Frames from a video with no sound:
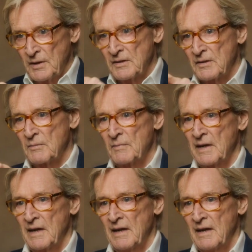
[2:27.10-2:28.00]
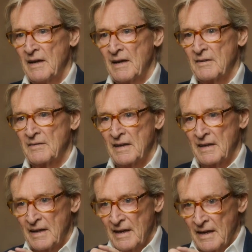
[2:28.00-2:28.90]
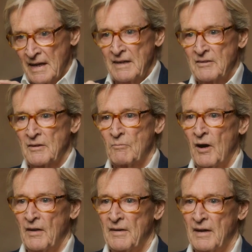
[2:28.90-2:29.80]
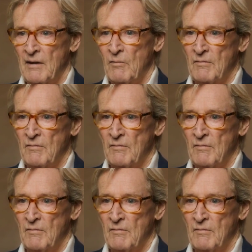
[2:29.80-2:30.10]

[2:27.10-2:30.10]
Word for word: pointed to me and said, He's the one I